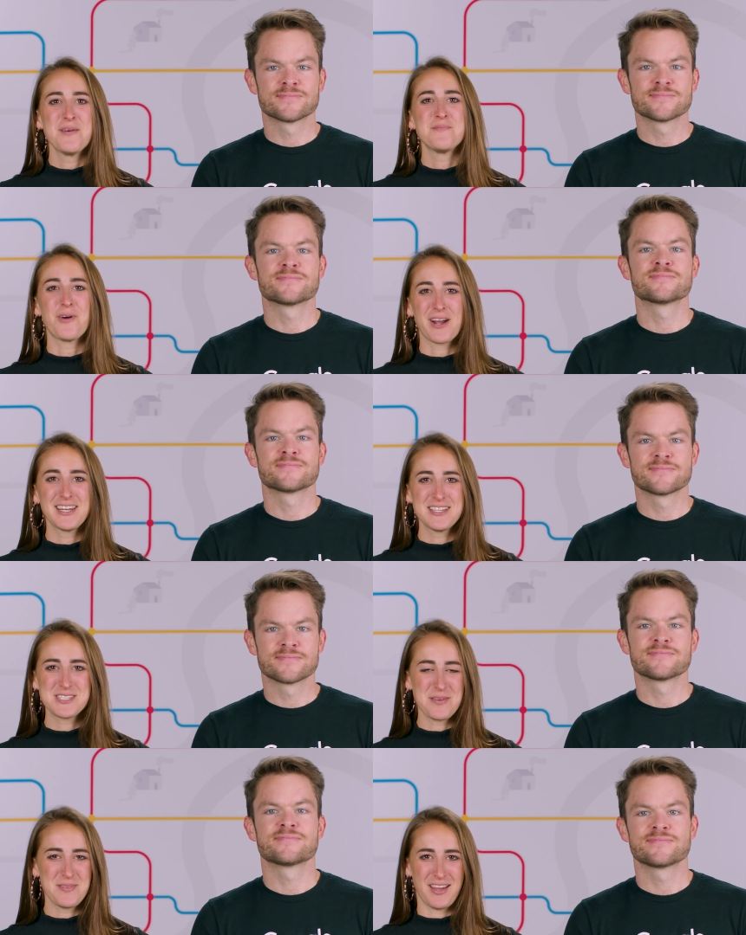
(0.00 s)
Speaker 1: Morgan
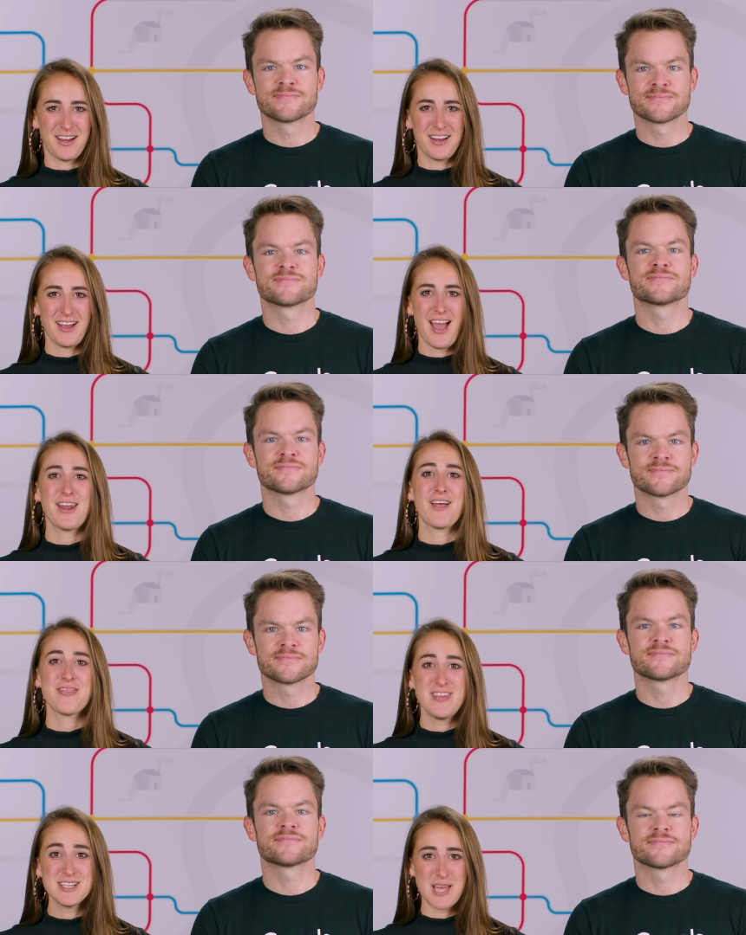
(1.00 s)
and Tim here, and
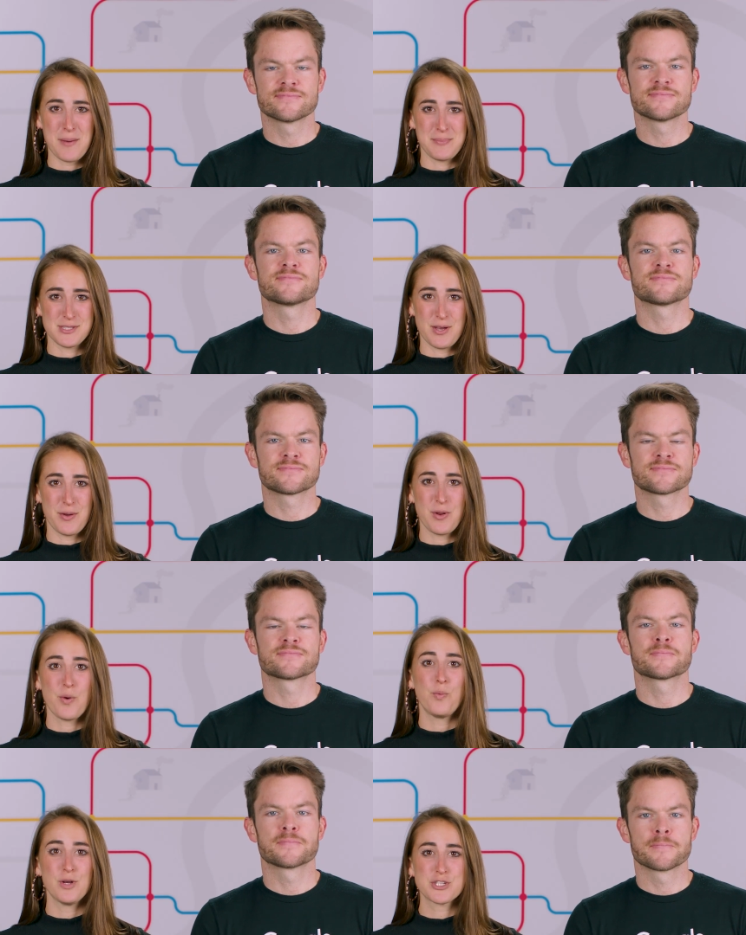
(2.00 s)
on this episode,
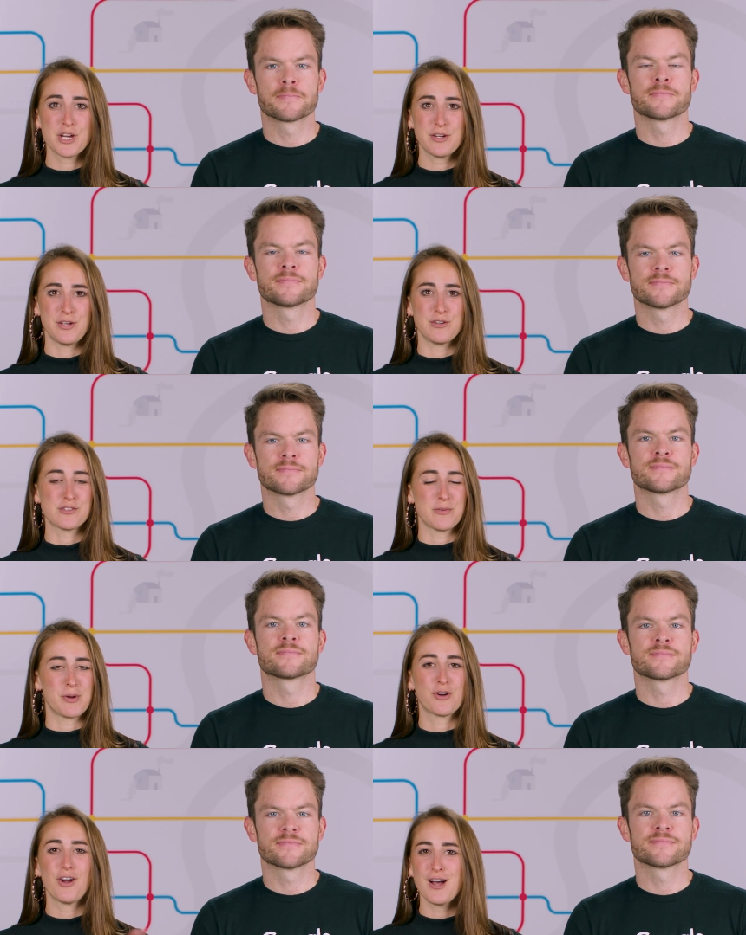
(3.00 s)
we'll share news
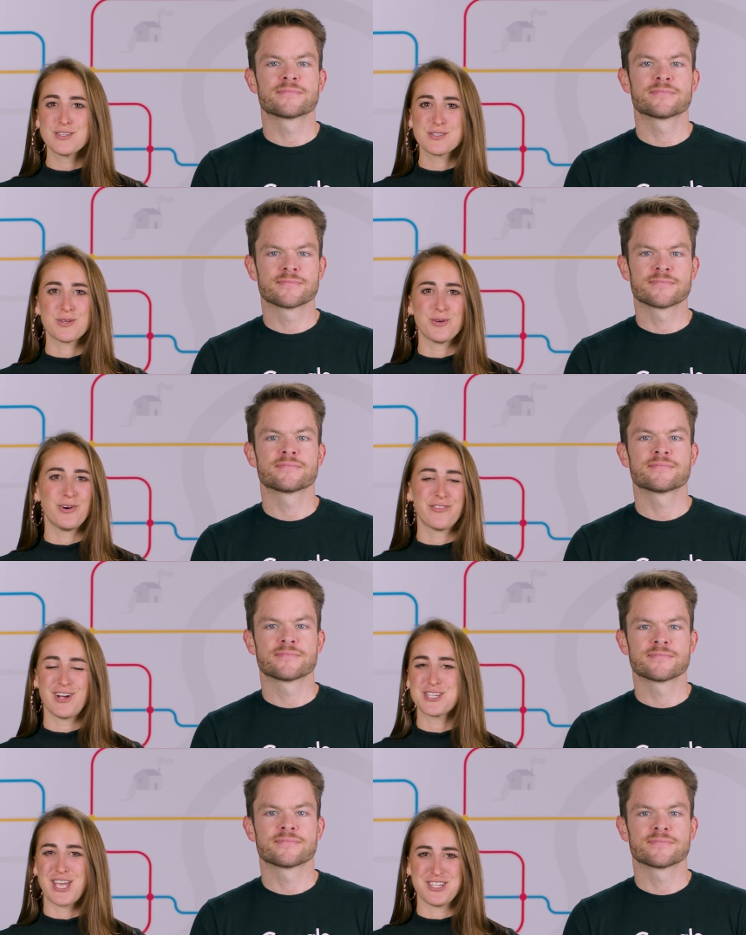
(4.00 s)
from across Google
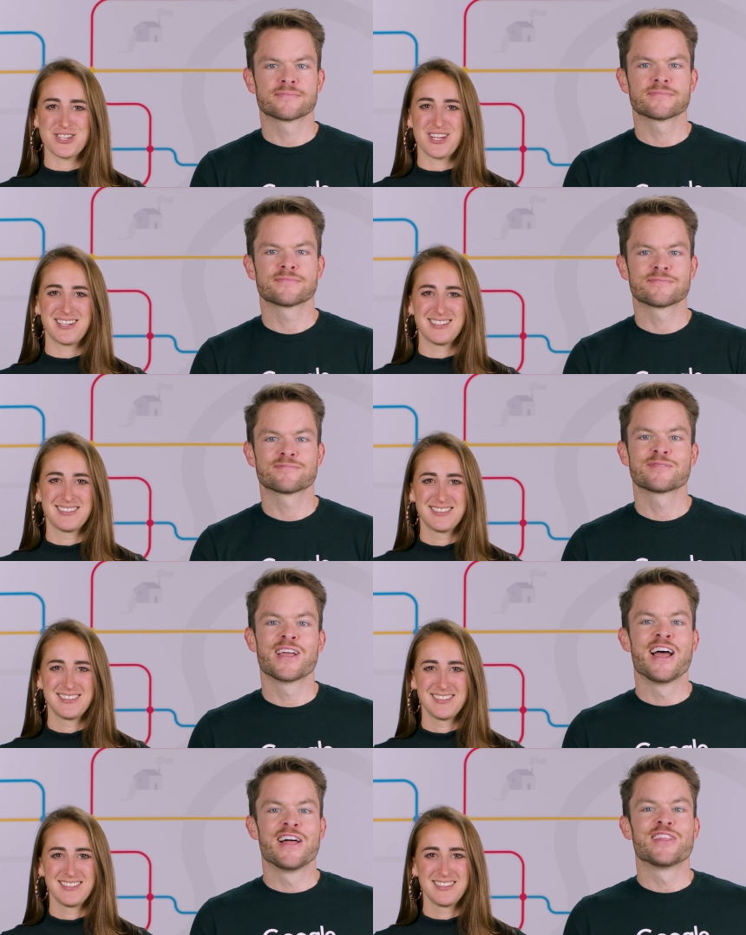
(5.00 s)
for Education.
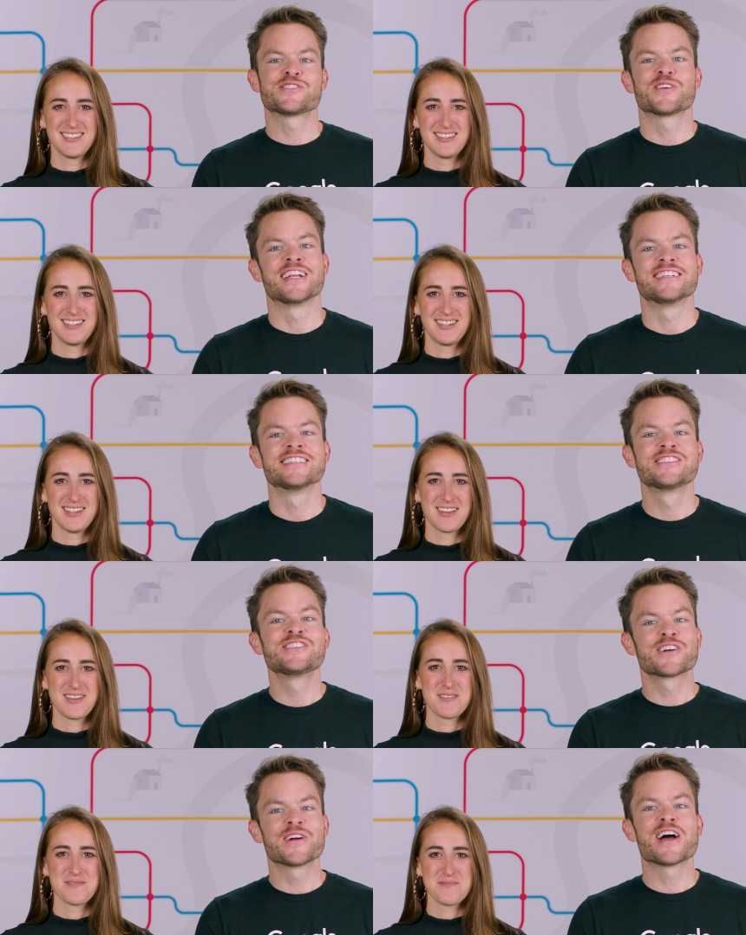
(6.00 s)
Speaker 2: That's right.
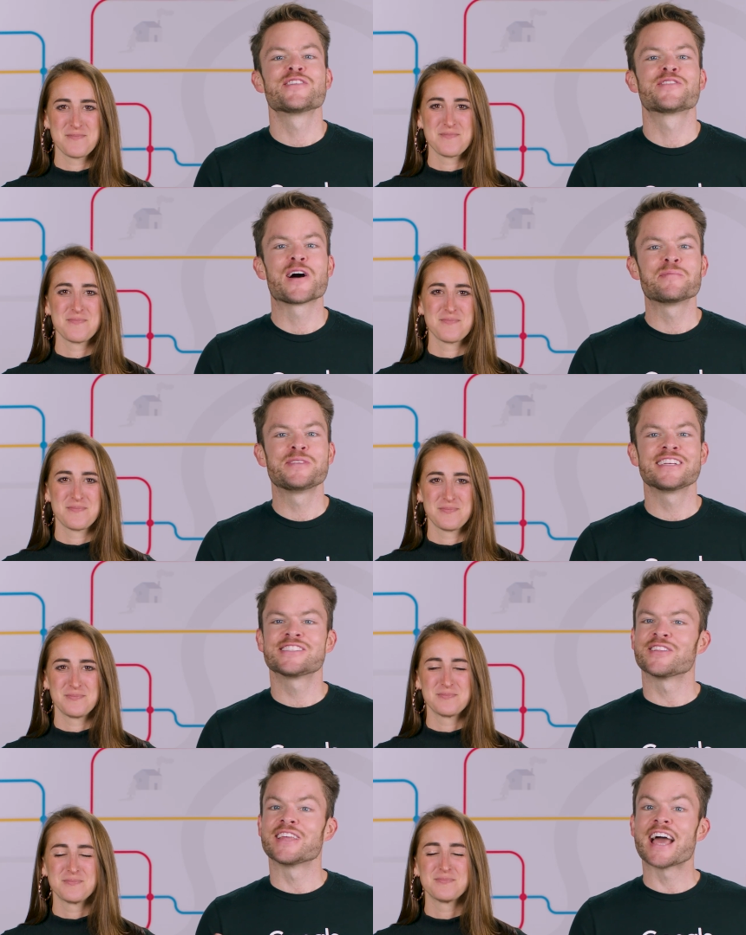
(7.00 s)
Stick around for
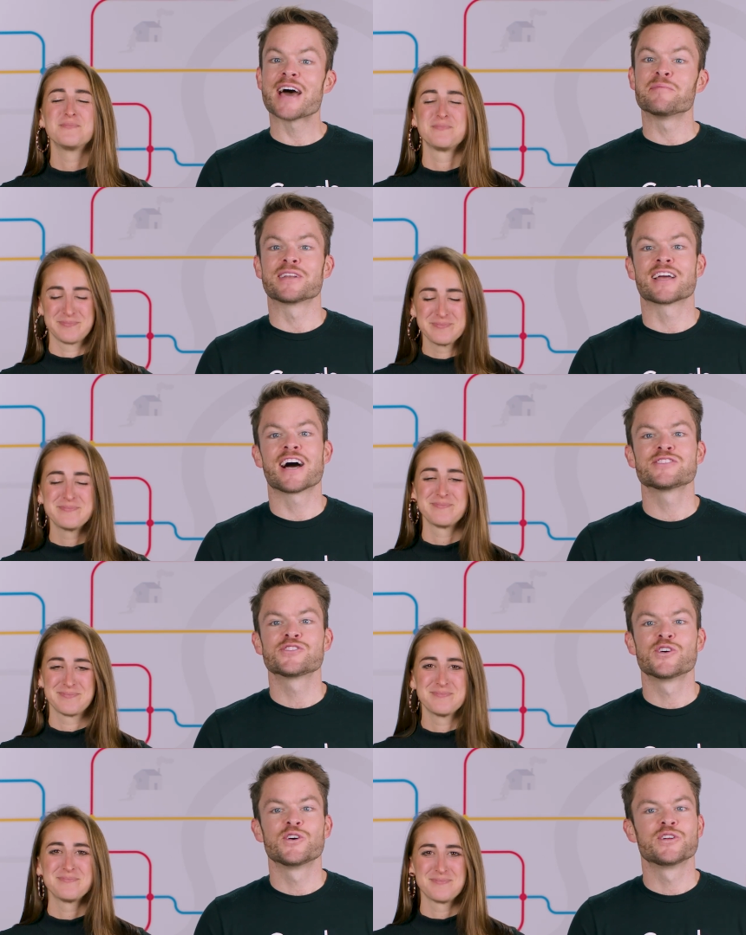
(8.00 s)
updates on the admin
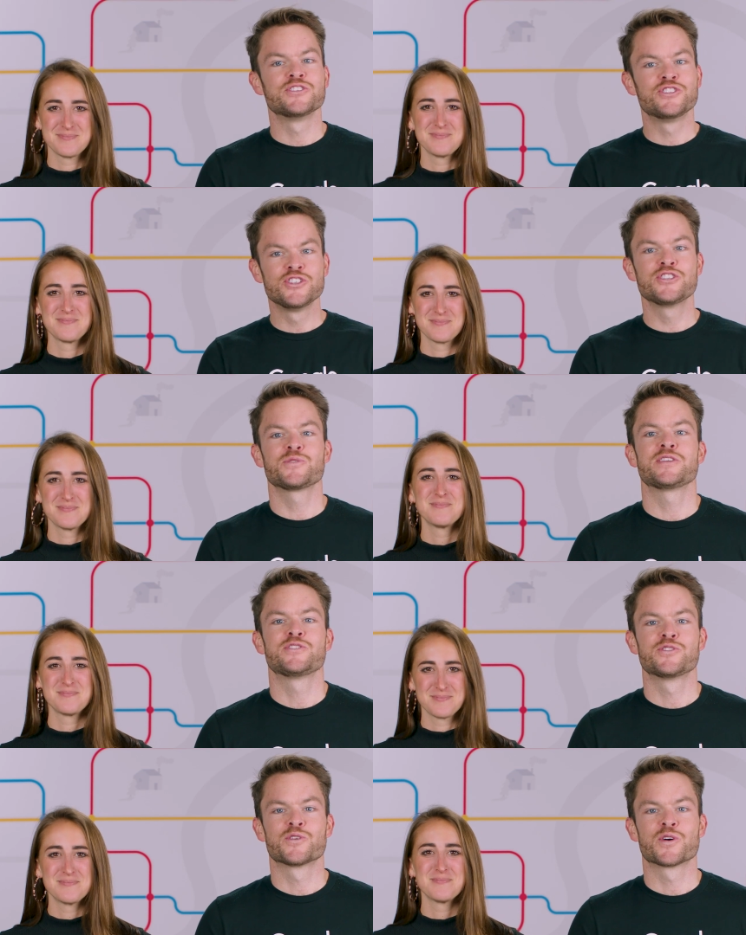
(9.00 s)
console, G
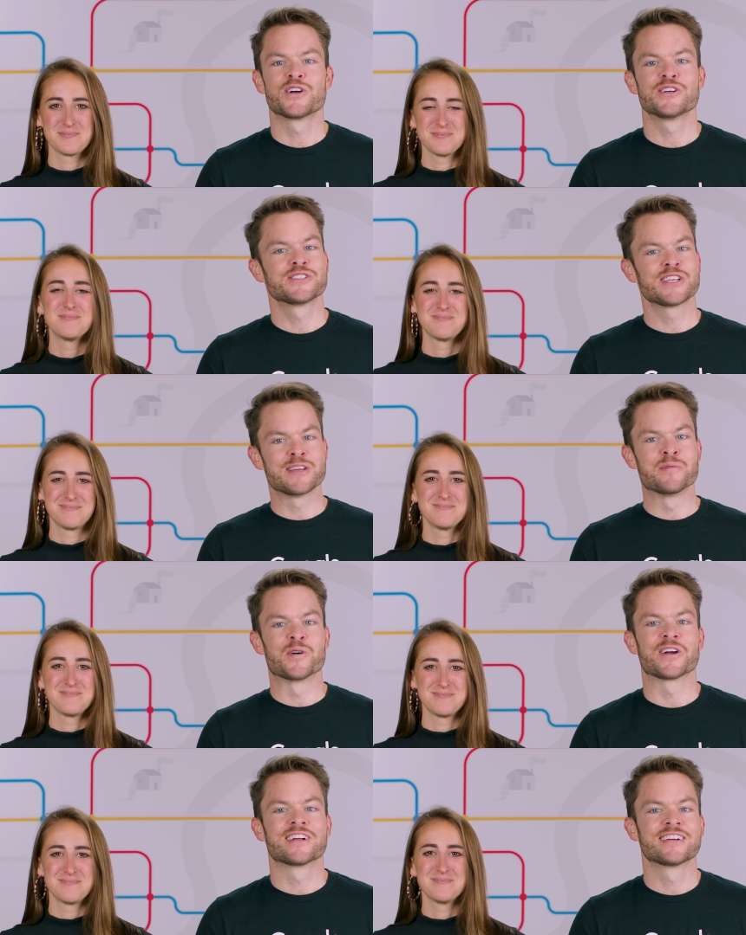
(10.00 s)
Suite tutorials, and
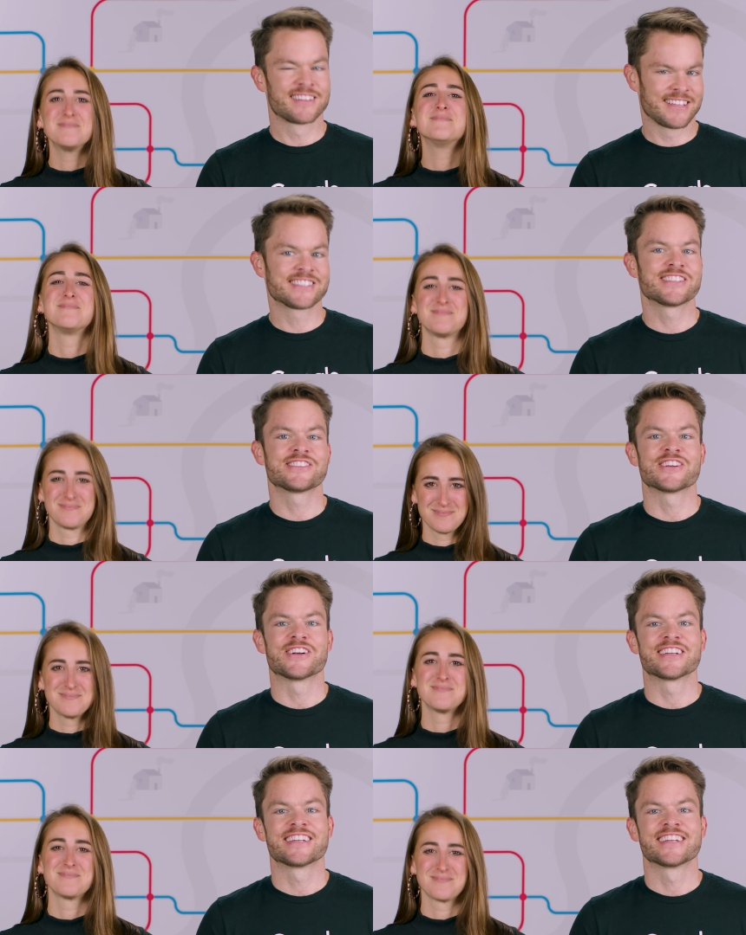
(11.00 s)
more. Let's get started.